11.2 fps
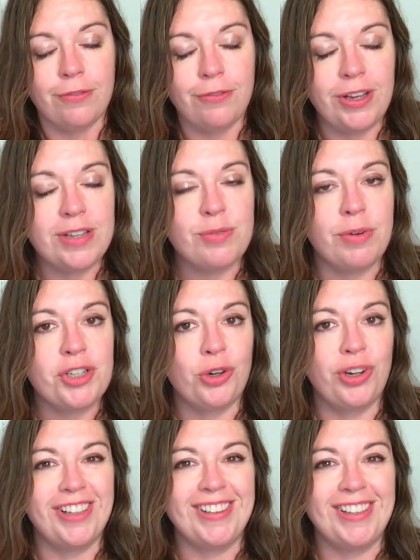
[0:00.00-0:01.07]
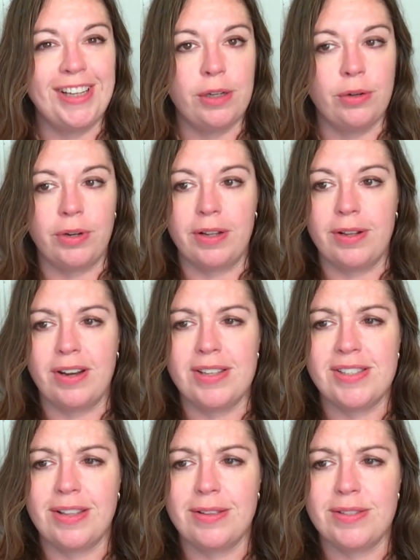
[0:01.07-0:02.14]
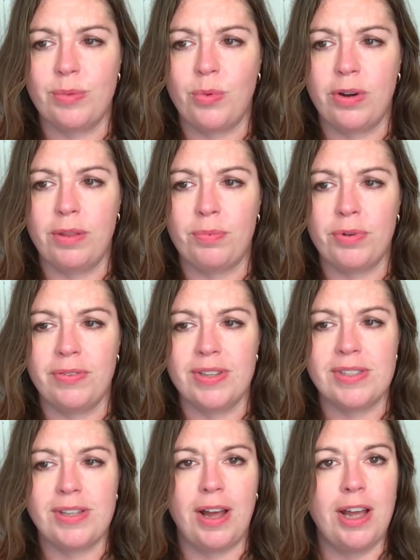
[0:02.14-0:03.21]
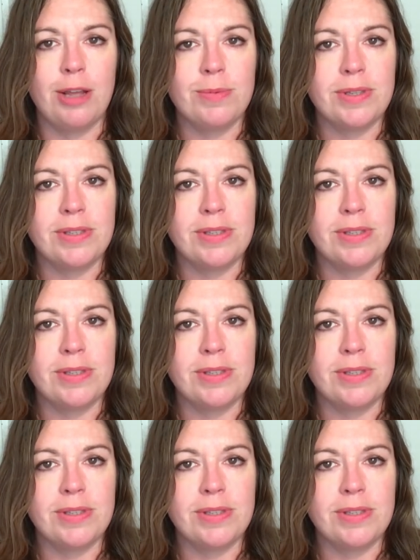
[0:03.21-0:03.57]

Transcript: Venus retrograde in Leo, and I, and I said this at one of the previous times,